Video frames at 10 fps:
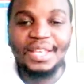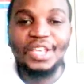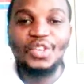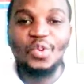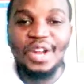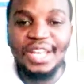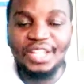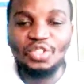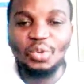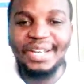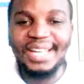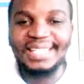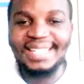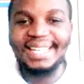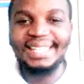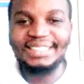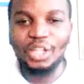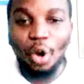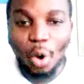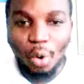you need to let
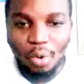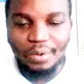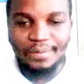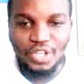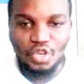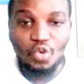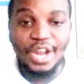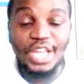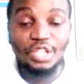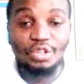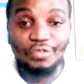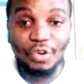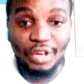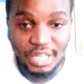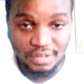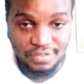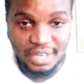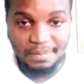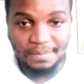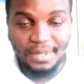it go. You need to forgive
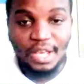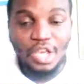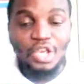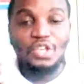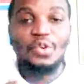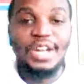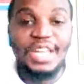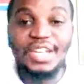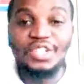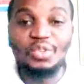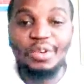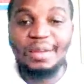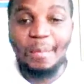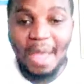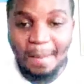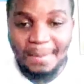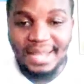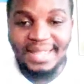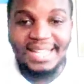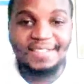them. You need to
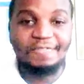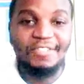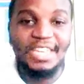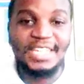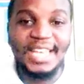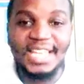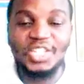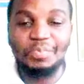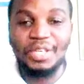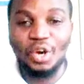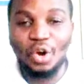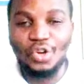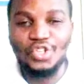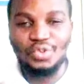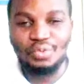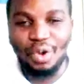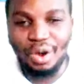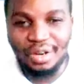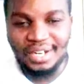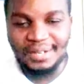remember that vengeance belongs to
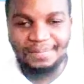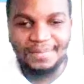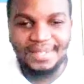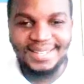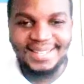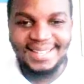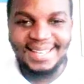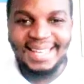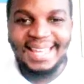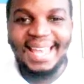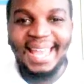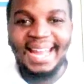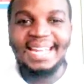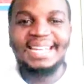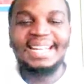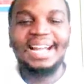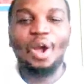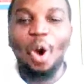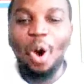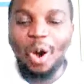God. And
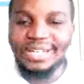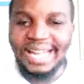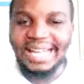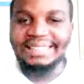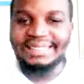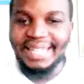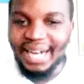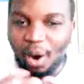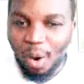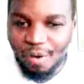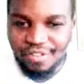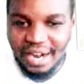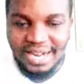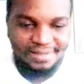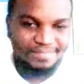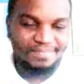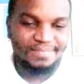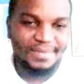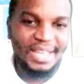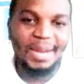God can take over
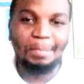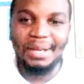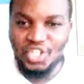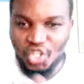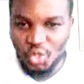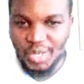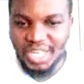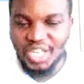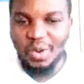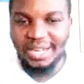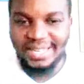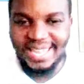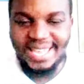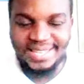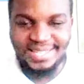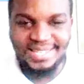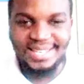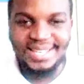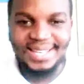in pursuing your case